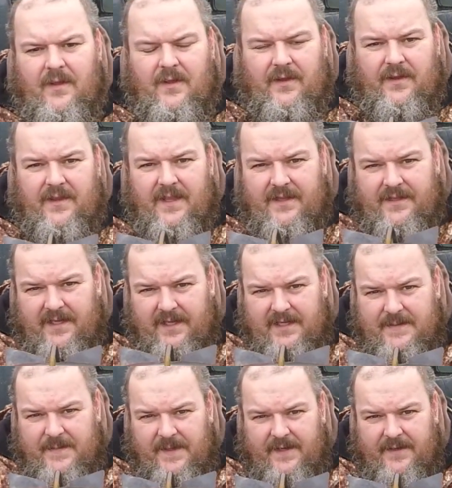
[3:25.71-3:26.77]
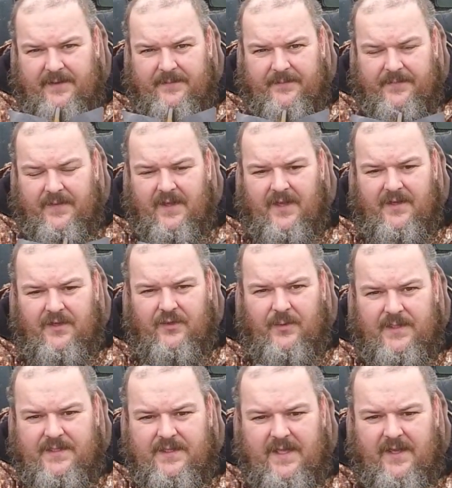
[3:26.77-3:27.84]
You then take a spanner and you
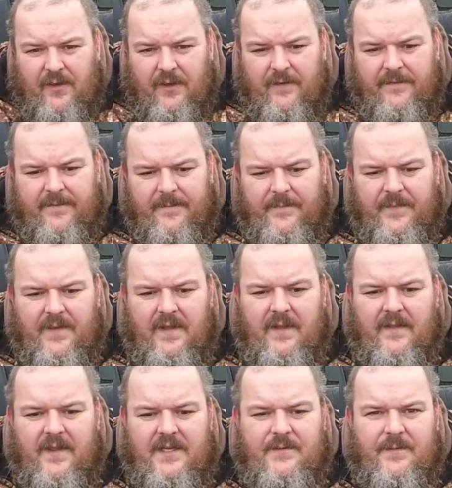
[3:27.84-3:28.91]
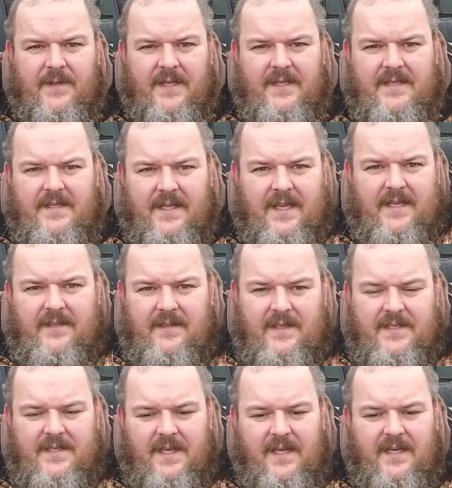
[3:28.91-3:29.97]
twist that off. This will then slide to the
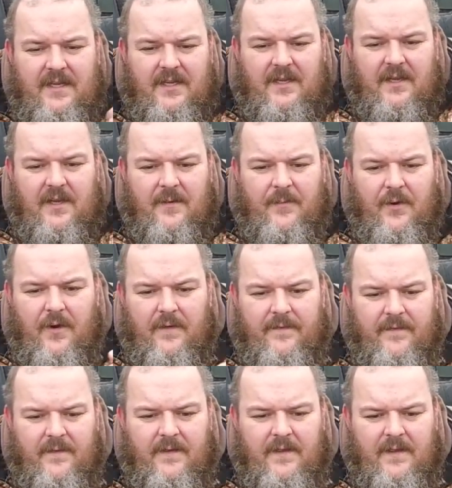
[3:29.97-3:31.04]
side and can come off.